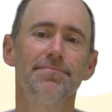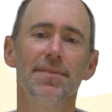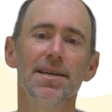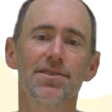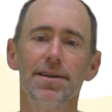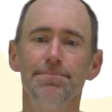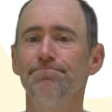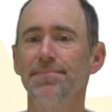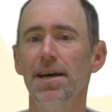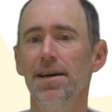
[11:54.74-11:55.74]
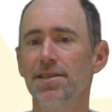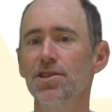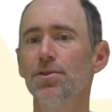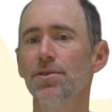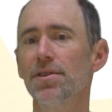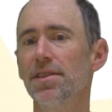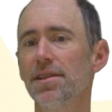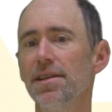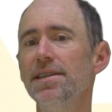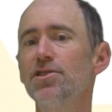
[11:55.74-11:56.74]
that's all right. So in